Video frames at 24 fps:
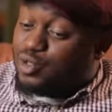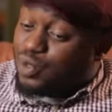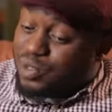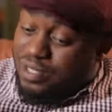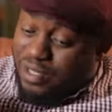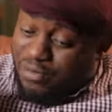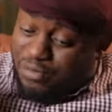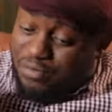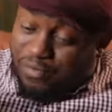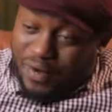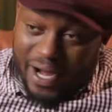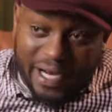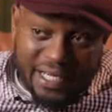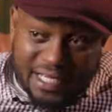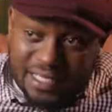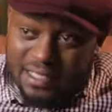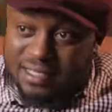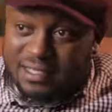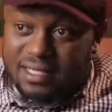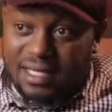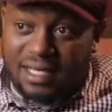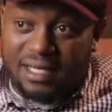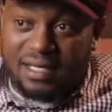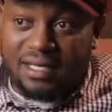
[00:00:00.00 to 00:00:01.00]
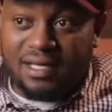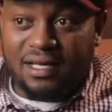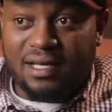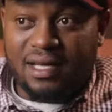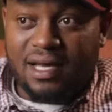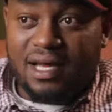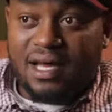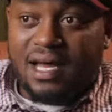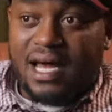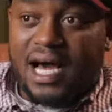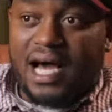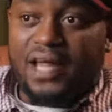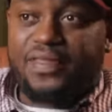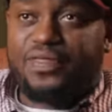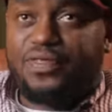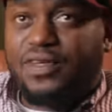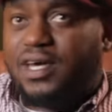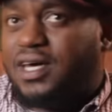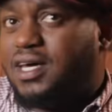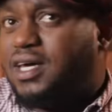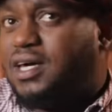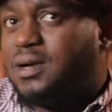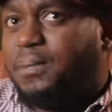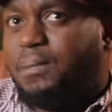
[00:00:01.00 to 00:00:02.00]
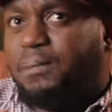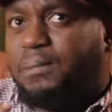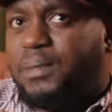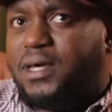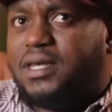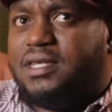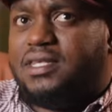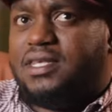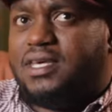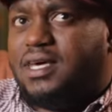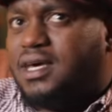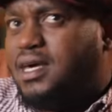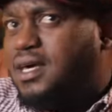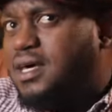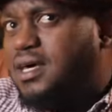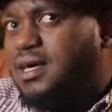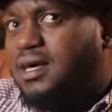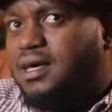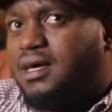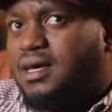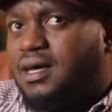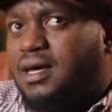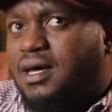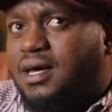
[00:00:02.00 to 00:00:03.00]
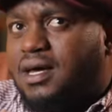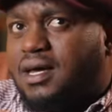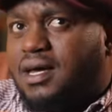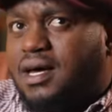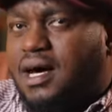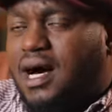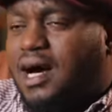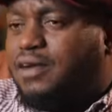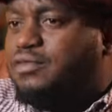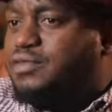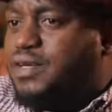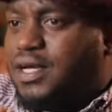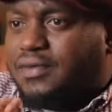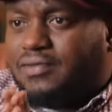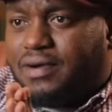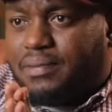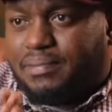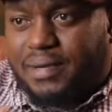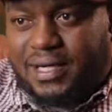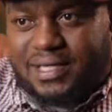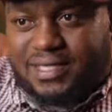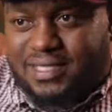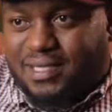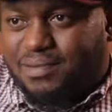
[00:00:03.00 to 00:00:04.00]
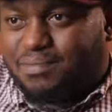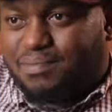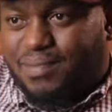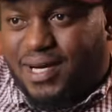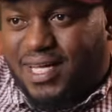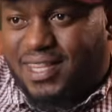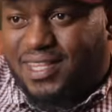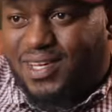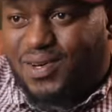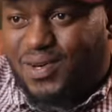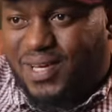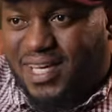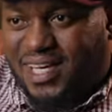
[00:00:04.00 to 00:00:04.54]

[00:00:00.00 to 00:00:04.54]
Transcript: So the funniest thing, I think Pinye, I've never met him by the